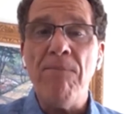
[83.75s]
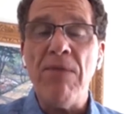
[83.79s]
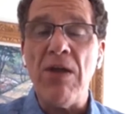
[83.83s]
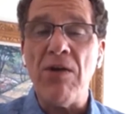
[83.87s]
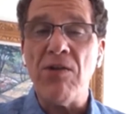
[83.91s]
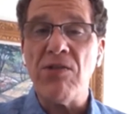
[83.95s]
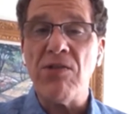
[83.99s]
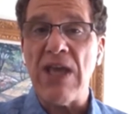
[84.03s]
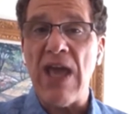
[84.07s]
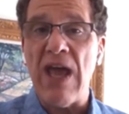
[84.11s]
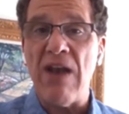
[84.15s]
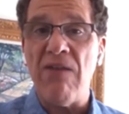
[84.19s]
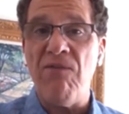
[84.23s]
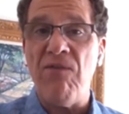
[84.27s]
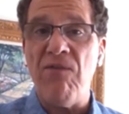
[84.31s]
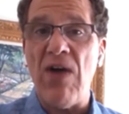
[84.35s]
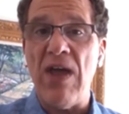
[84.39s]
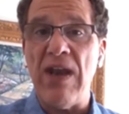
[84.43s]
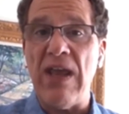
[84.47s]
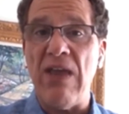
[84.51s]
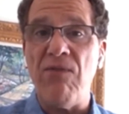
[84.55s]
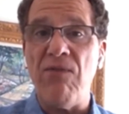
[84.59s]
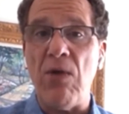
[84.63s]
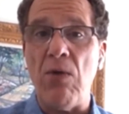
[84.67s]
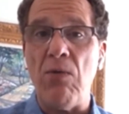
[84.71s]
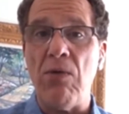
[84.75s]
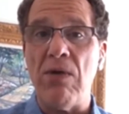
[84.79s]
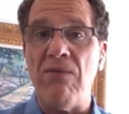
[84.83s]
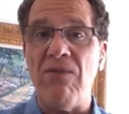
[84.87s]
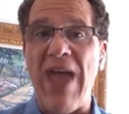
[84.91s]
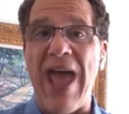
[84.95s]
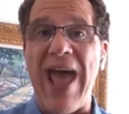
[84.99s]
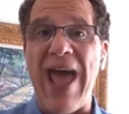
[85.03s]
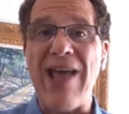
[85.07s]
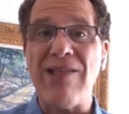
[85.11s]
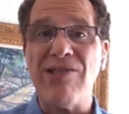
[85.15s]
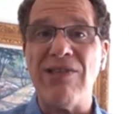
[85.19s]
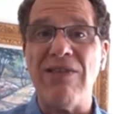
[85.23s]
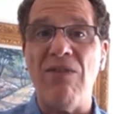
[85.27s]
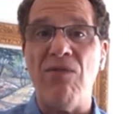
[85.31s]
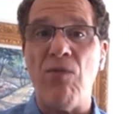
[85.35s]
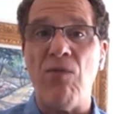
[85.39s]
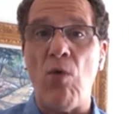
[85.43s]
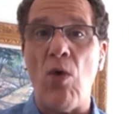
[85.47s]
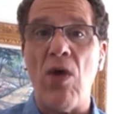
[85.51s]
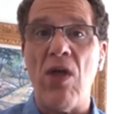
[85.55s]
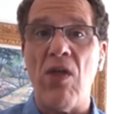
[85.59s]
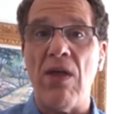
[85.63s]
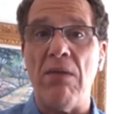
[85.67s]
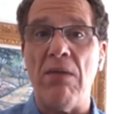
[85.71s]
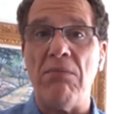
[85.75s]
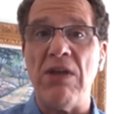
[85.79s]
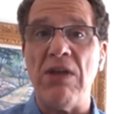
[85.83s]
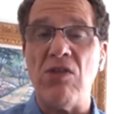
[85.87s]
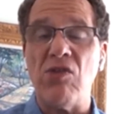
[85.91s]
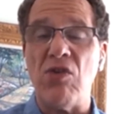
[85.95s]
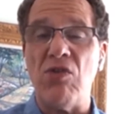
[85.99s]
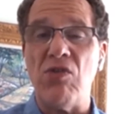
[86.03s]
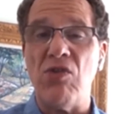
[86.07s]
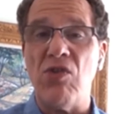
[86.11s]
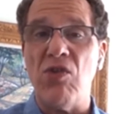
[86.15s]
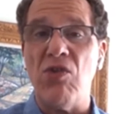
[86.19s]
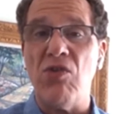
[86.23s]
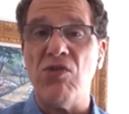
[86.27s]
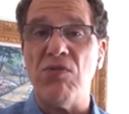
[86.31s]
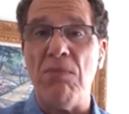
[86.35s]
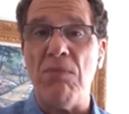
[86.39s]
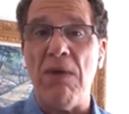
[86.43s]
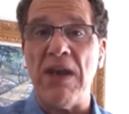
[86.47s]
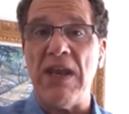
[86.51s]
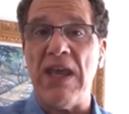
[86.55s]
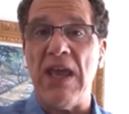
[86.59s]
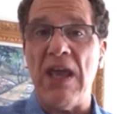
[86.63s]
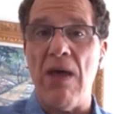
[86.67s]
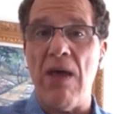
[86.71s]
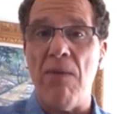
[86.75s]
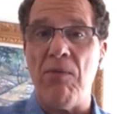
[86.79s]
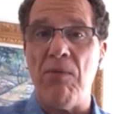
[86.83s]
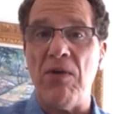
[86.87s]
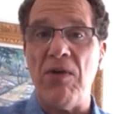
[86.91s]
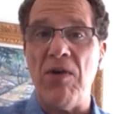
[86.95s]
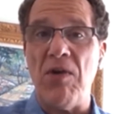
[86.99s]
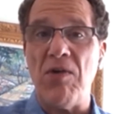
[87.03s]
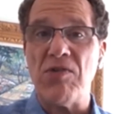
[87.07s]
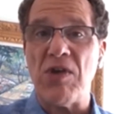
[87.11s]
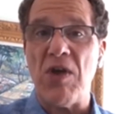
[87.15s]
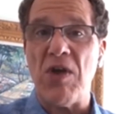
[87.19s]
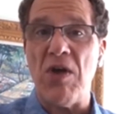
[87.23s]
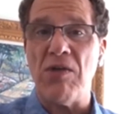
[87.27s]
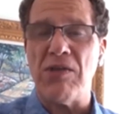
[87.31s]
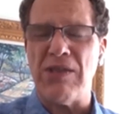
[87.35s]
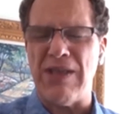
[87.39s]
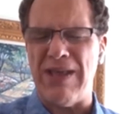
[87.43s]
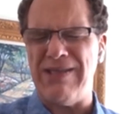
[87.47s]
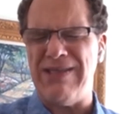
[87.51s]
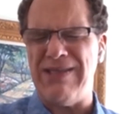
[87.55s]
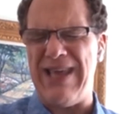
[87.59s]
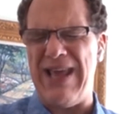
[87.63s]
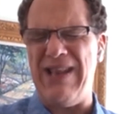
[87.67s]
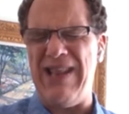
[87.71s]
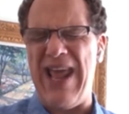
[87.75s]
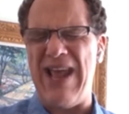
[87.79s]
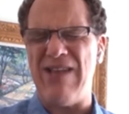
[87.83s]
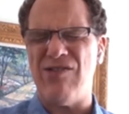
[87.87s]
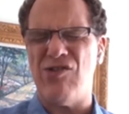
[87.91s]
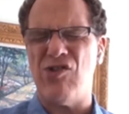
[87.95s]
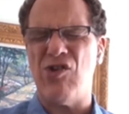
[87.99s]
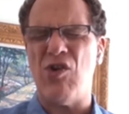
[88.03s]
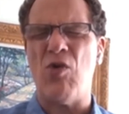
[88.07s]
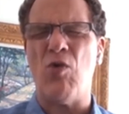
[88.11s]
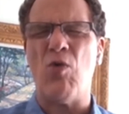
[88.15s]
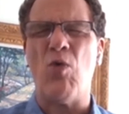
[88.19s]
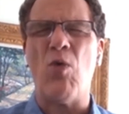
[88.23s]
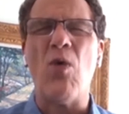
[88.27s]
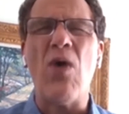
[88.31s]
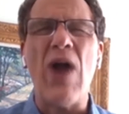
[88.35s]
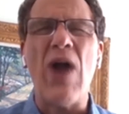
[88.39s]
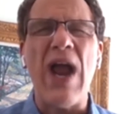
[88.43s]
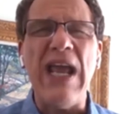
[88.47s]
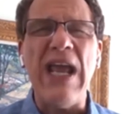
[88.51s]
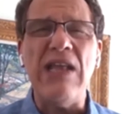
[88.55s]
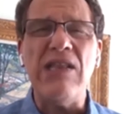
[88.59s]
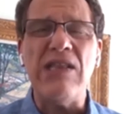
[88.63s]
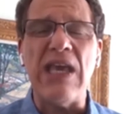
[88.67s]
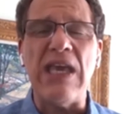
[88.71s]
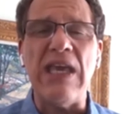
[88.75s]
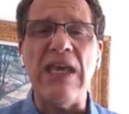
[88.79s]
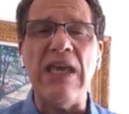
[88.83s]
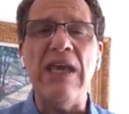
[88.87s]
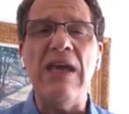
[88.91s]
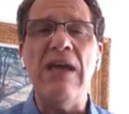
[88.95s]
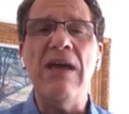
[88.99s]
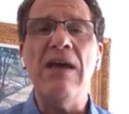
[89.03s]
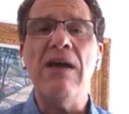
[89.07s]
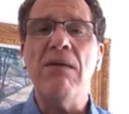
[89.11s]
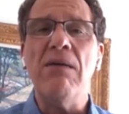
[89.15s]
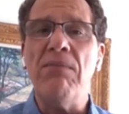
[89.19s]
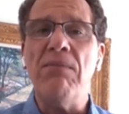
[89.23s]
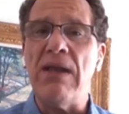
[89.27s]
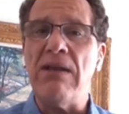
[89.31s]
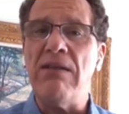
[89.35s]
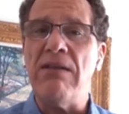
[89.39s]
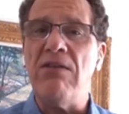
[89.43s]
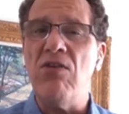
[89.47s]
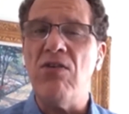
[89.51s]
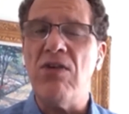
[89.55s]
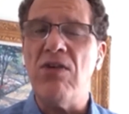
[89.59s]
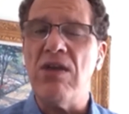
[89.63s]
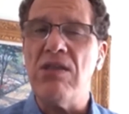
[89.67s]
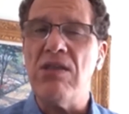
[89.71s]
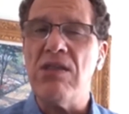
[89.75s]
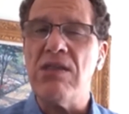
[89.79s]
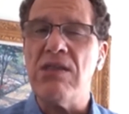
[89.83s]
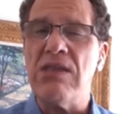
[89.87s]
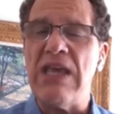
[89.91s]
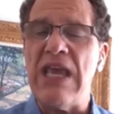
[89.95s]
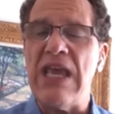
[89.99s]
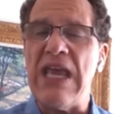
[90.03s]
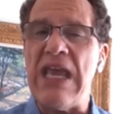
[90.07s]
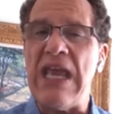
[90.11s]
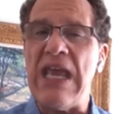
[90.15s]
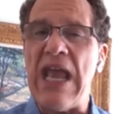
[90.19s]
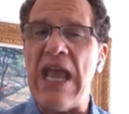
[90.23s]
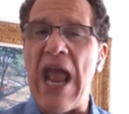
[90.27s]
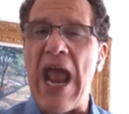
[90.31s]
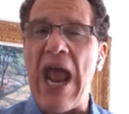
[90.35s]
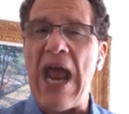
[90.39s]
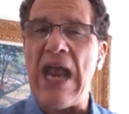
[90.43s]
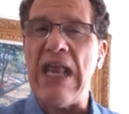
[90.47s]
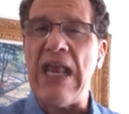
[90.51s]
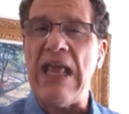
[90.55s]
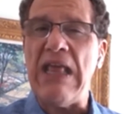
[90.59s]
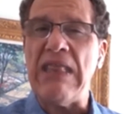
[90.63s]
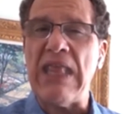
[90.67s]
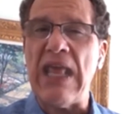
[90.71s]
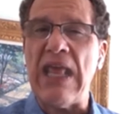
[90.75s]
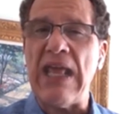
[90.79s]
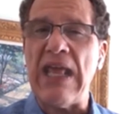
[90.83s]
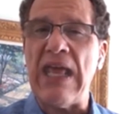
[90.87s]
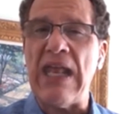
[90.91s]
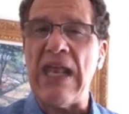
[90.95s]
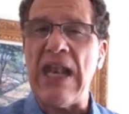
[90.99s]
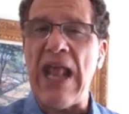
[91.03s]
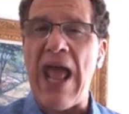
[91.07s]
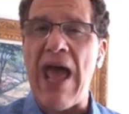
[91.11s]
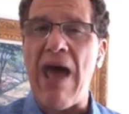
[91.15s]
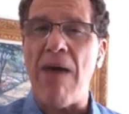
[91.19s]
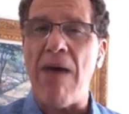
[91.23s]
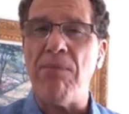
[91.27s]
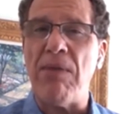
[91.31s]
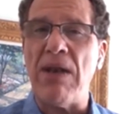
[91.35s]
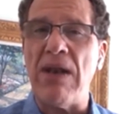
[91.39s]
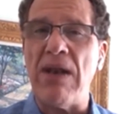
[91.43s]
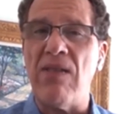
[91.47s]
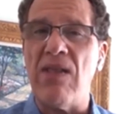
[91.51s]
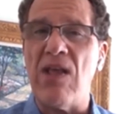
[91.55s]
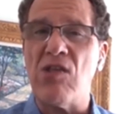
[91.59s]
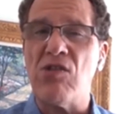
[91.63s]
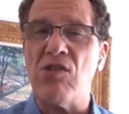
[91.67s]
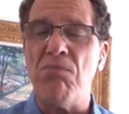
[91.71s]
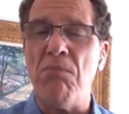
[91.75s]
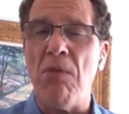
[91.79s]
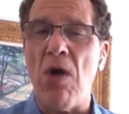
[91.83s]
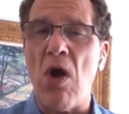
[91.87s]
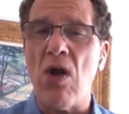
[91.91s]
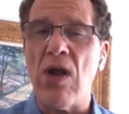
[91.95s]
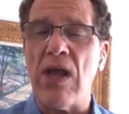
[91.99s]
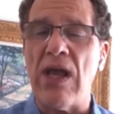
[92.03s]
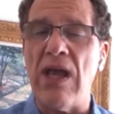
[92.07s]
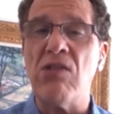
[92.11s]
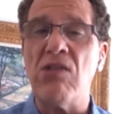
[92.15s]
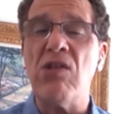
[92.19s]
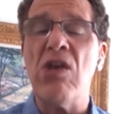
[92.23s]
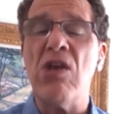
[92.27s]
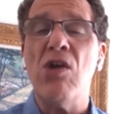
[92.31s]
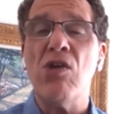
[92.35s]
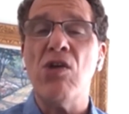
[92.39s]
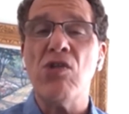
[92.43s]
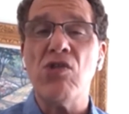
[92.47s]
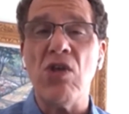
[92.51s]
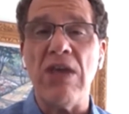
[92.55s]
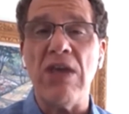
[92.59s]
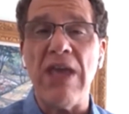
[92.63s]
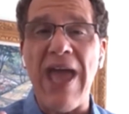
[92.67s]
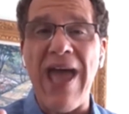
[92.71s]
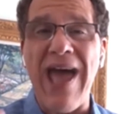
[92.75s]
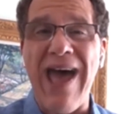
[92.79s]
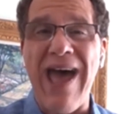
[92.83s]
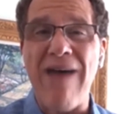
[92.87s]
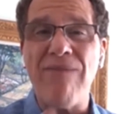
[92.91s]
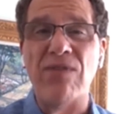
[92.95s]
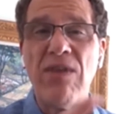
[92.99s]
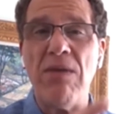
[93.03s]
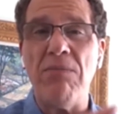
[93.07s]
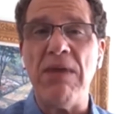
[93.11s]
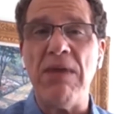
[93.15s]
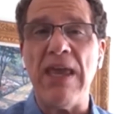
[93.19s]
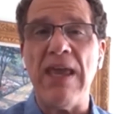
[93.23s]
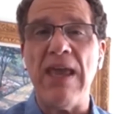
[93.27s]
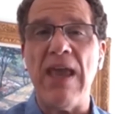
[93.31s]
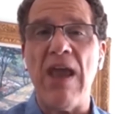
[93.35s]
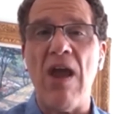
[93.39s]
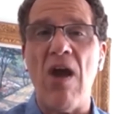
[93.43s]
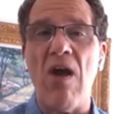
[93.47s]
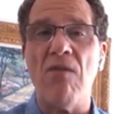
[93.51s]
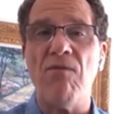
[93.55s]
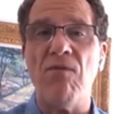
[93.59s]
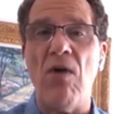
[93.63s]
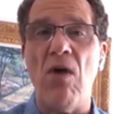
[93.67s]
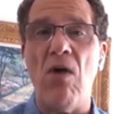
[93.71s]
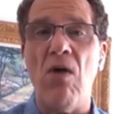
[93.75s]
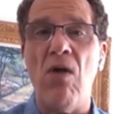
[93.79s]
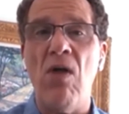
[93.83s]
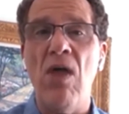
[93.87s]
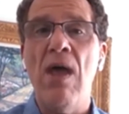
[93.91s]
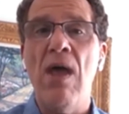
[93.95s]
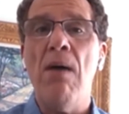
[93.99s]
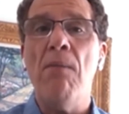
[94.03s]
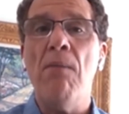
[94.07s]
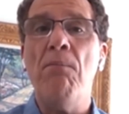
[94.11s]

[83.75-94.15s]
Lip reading: You know, it's kind of funny. If you would have asked if oil companies could lose money a couple of years ago, they'd say, that's crazy. But you can see anything can happen in this market, so you have to be careful.